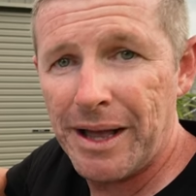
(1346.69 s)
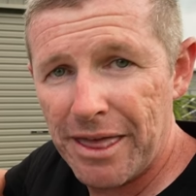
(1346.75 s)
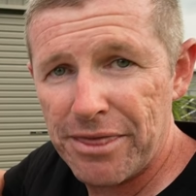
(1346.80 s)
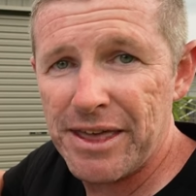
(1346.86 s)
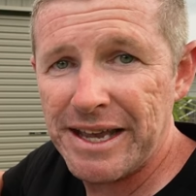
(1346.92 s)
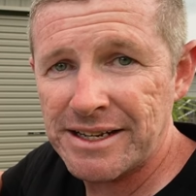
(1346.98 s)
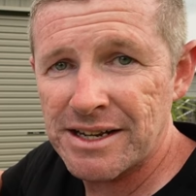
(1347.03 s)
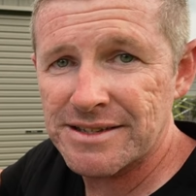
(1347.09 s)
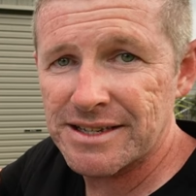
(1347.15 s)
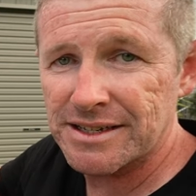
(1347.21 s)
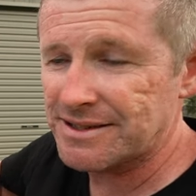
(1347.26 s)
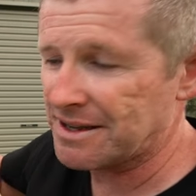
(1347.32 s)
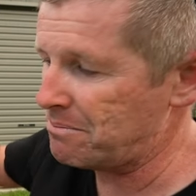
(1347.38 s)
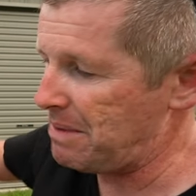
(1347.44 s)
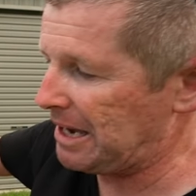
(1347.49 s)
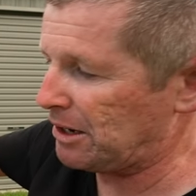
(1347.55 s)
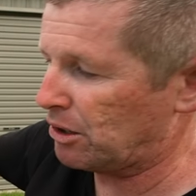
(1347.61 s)
thicknesses
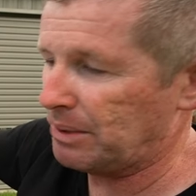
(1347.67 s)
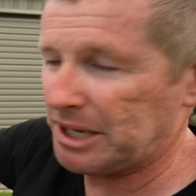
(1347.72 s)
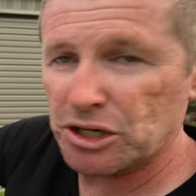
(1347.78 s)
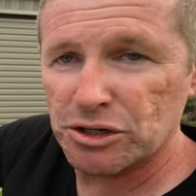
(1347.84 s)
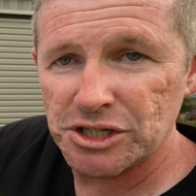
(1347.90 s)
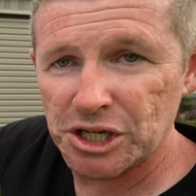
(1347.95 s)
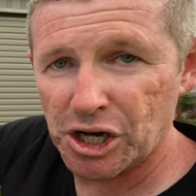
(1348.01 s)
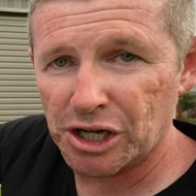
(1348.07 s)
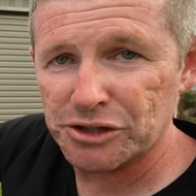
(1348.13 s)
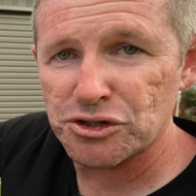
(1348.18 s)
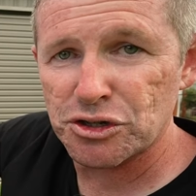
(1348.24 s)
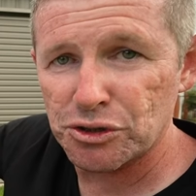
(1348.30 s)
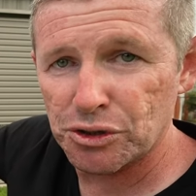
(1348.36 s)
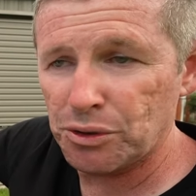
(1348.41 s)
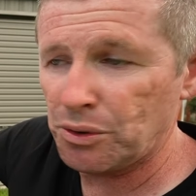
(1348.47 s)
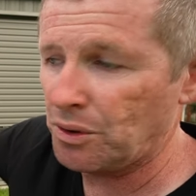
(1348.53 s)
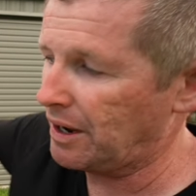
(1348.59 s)
of metal because you got
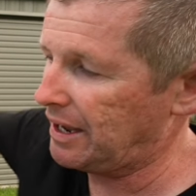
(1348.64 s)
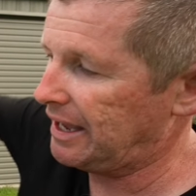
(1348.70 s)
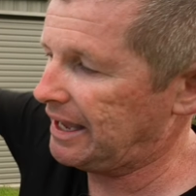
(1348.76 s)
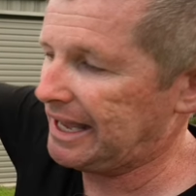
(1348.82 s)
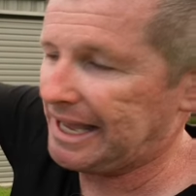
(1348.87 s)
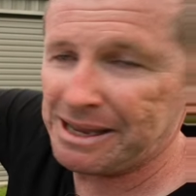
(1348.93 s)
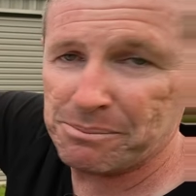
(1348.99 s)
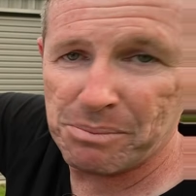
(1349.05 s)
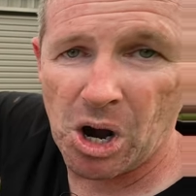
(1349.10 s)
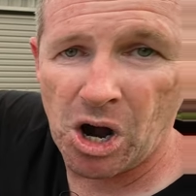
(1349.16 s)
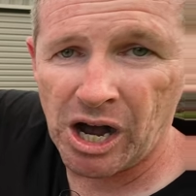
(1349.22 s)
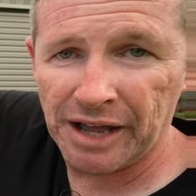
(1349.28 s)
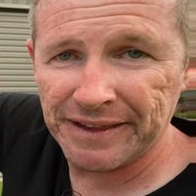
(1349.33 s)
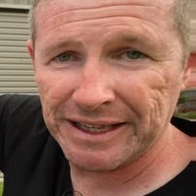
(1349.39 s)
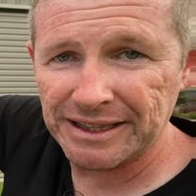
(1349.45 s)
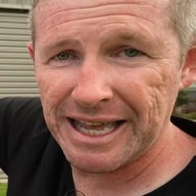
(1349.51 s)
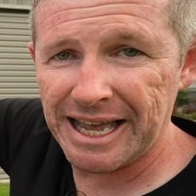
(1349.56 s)
two in
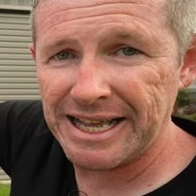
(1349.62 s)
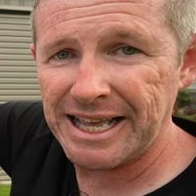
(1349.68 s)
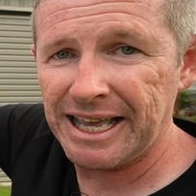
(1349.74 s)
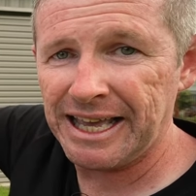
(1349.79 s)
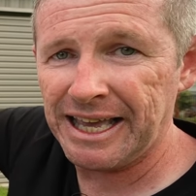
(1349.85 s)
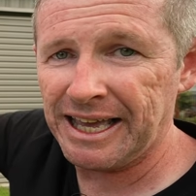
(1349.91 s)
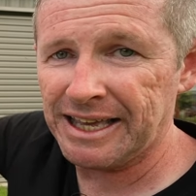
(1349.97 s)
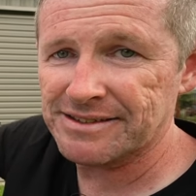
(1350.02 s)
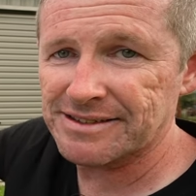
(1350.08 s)
behind the leg here.